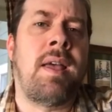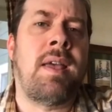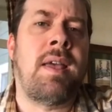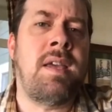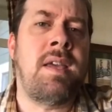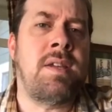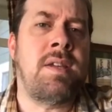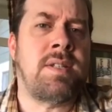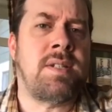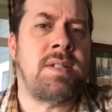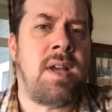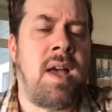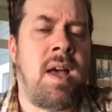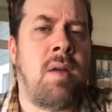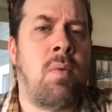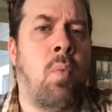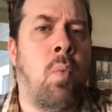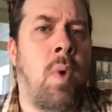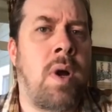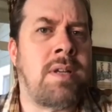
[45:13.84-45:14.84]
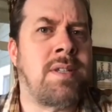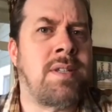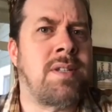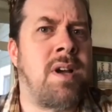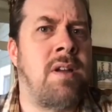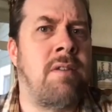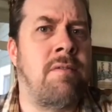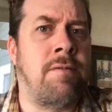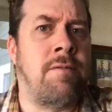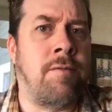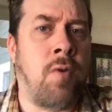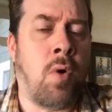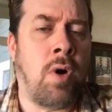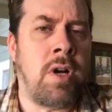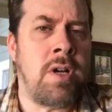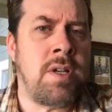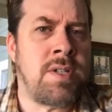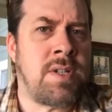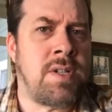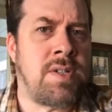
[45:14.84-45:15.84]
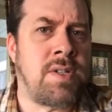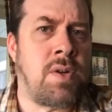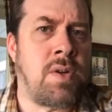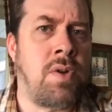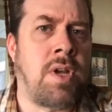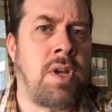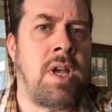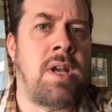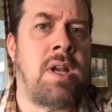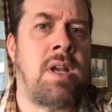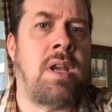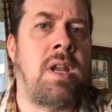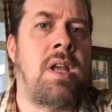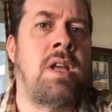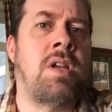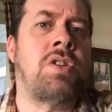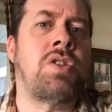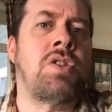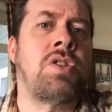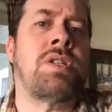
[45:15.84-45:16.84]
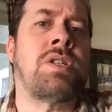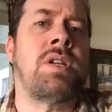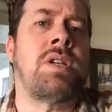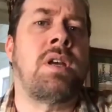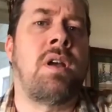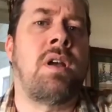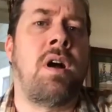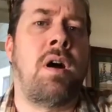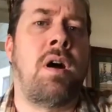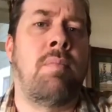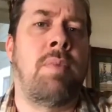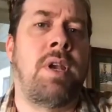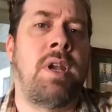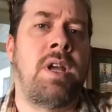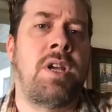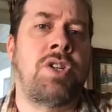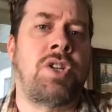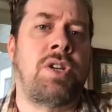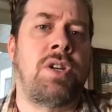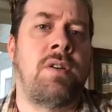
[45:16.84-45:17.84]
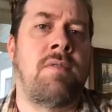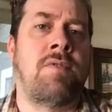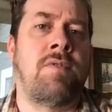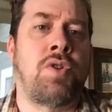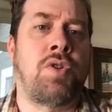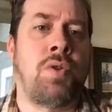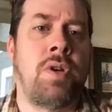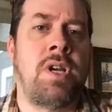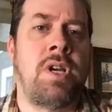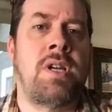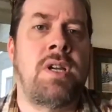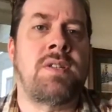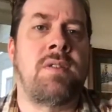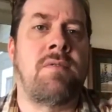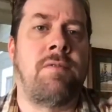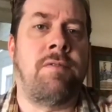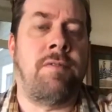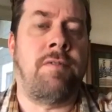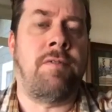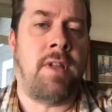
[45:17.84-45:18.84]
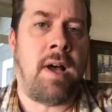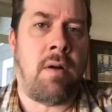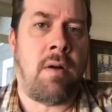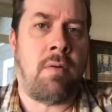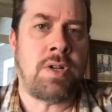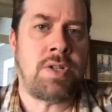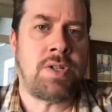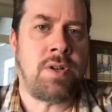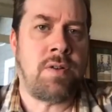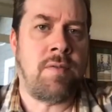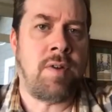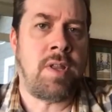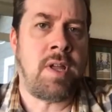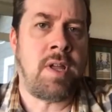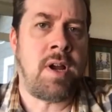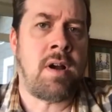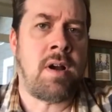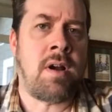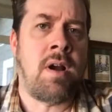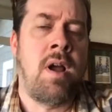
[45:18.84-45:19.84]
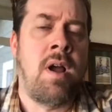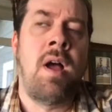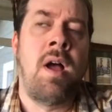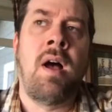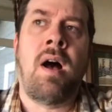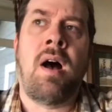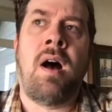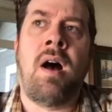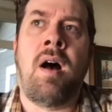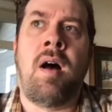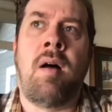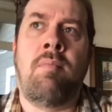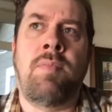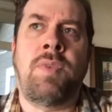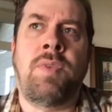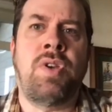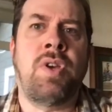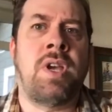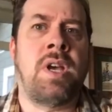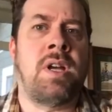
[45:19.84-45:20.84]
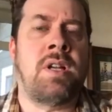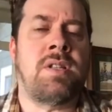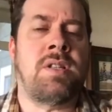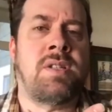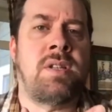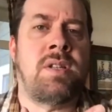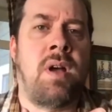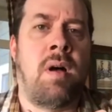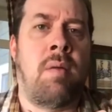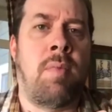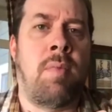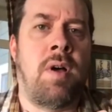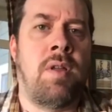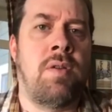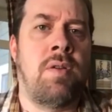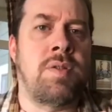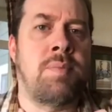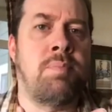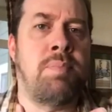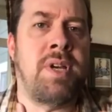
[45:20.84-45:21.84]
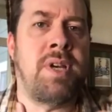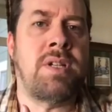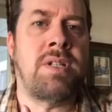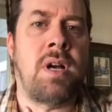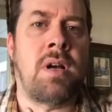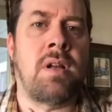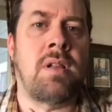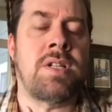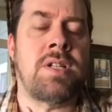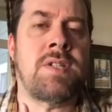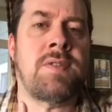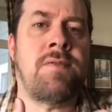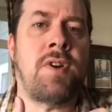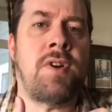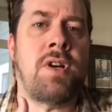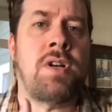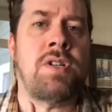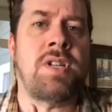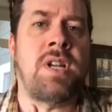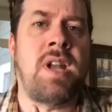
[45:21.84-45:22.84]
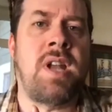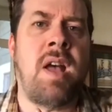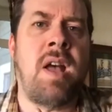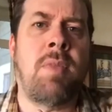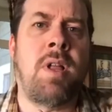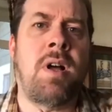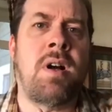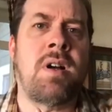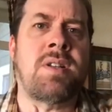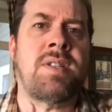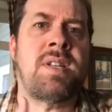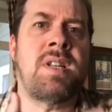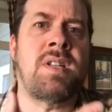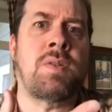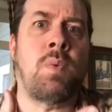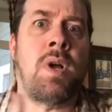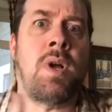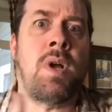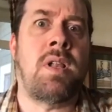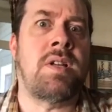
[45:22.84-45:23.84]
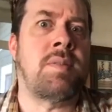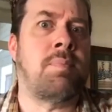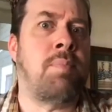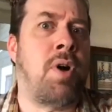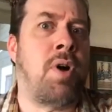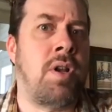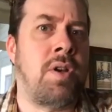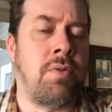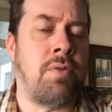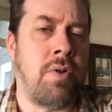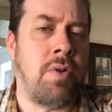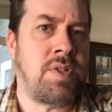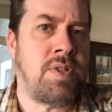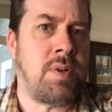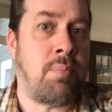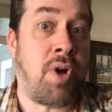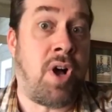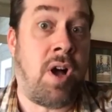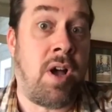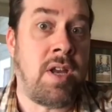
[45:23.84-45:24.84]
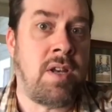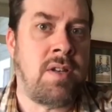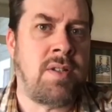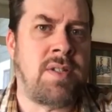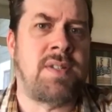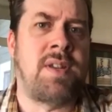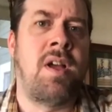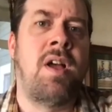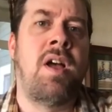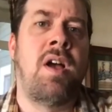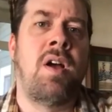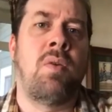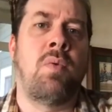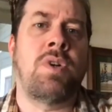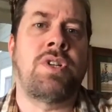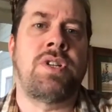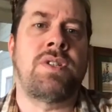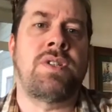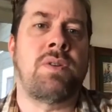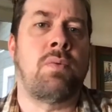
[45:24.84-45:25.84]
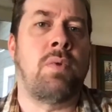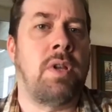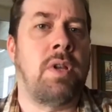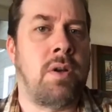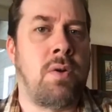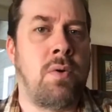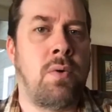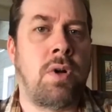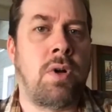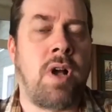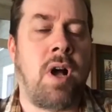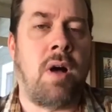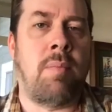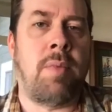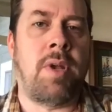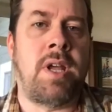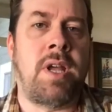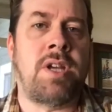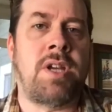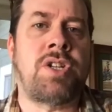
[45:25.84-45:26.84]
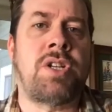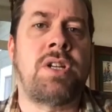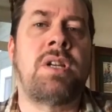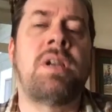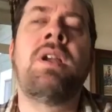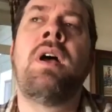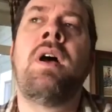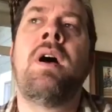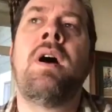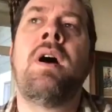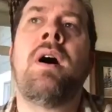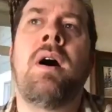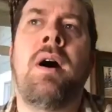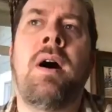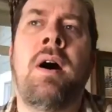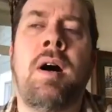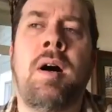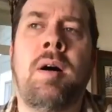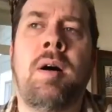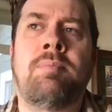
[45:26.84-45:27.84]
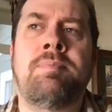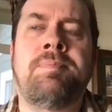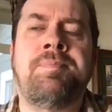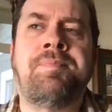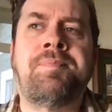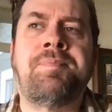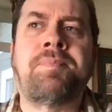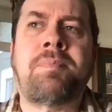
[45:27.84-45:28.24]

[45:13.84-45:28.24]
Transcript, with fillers: east and west side forest, so you get an interesting combination of trees and flowers over there. Um, you get some of those big Douglas firs and hemlocks, as well as ponderosa pines, which is a really cool combination. Um,